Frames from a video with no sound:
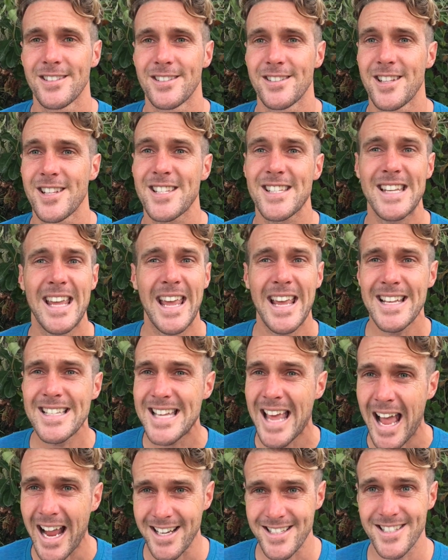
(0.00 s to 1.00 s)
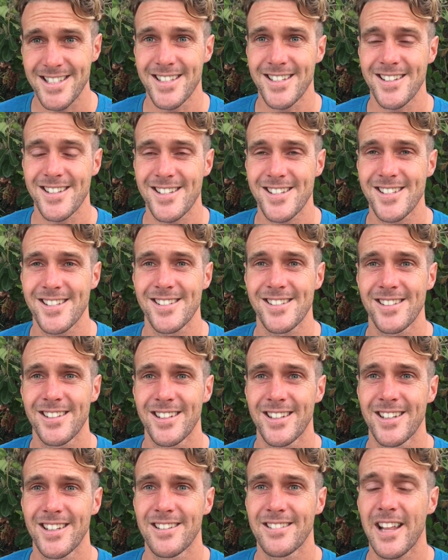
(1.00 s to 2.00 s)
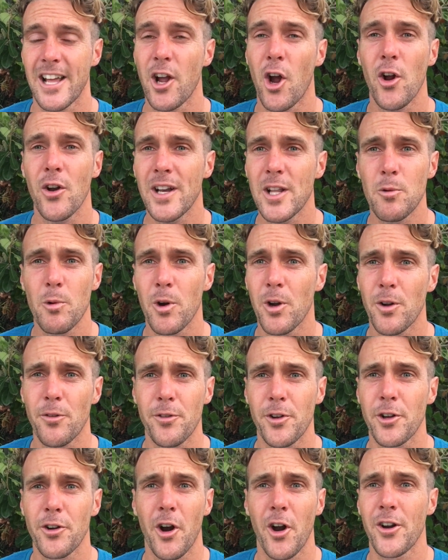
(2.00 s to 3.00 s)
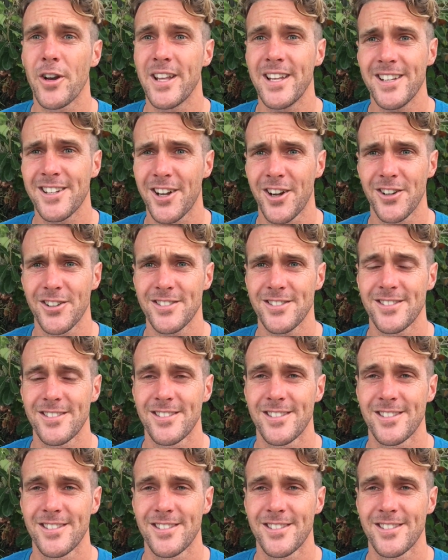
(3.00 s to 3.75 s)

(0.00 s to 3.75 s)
The scare tactics, they only work for your own ego.